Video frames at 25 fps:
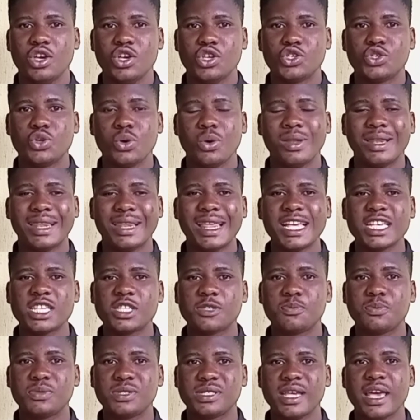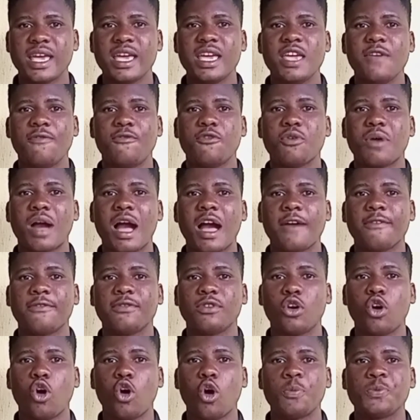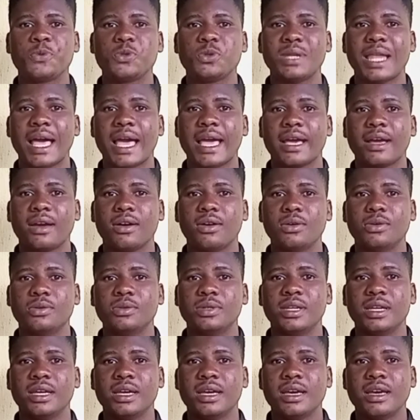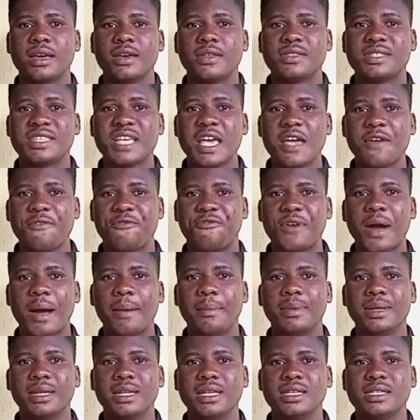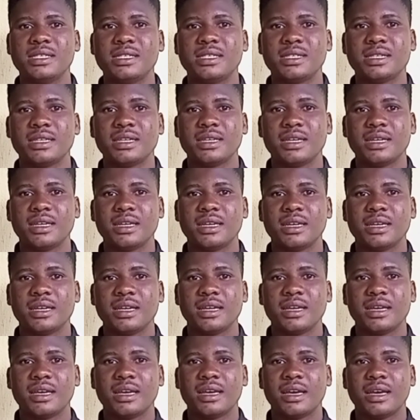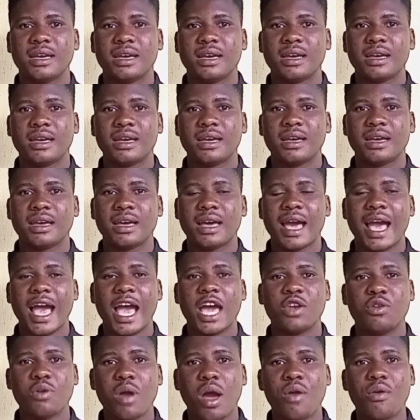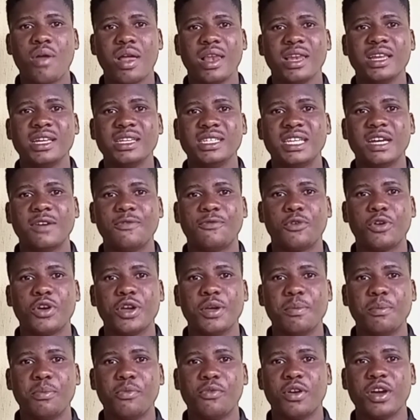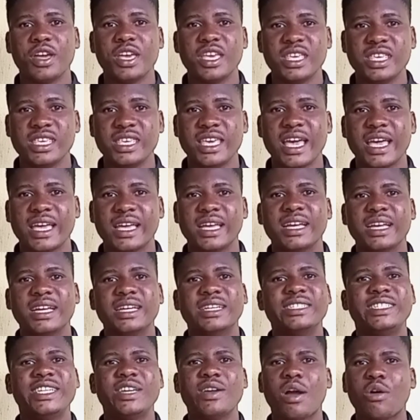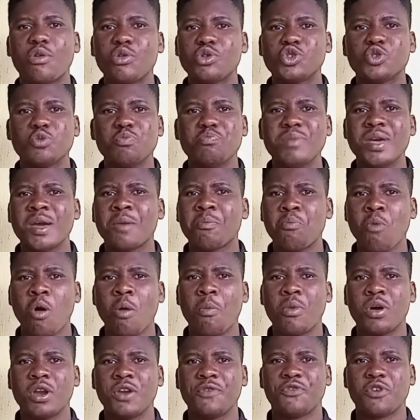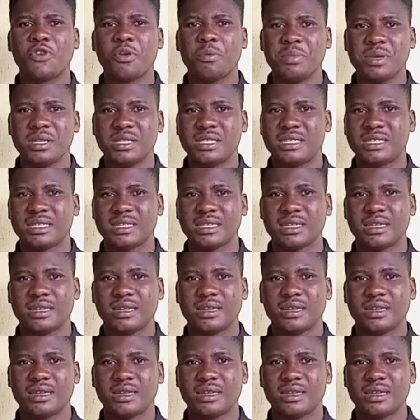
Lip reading: So let's say if you have up to 10 families and you are renting them for a year, they are going to make more money from it.